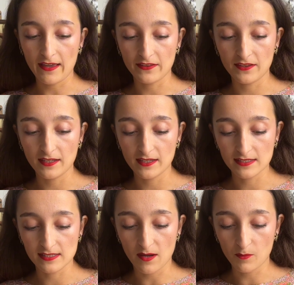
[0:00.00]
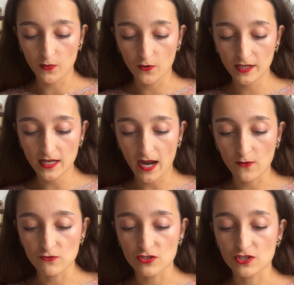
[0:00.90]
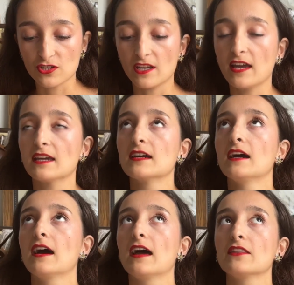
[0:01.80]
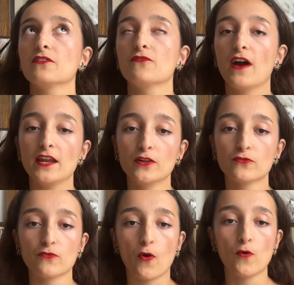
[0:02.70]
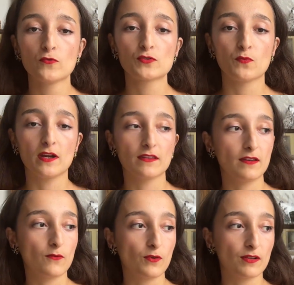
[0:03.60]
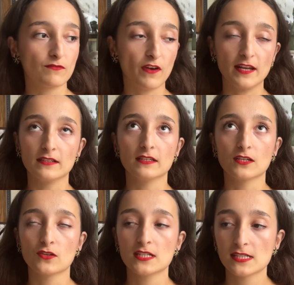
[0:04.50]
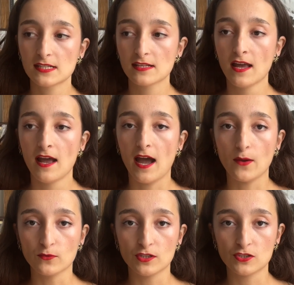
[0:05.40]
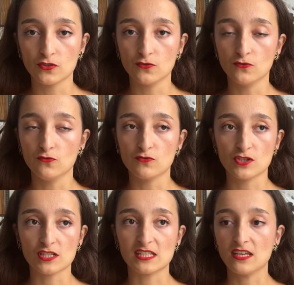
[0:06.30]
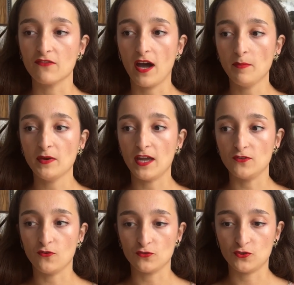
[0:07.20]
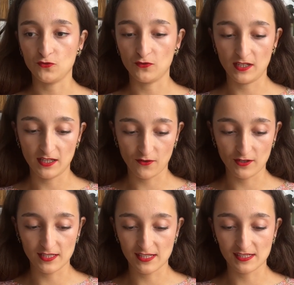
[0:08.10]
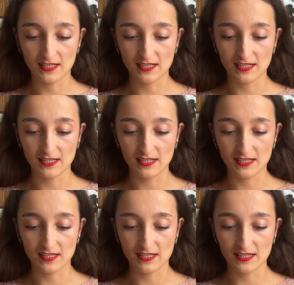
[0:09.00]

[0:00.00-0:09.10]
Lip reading: think at some point I was just like at the final rows where there were final increases, I wanted to just give up and not do the increases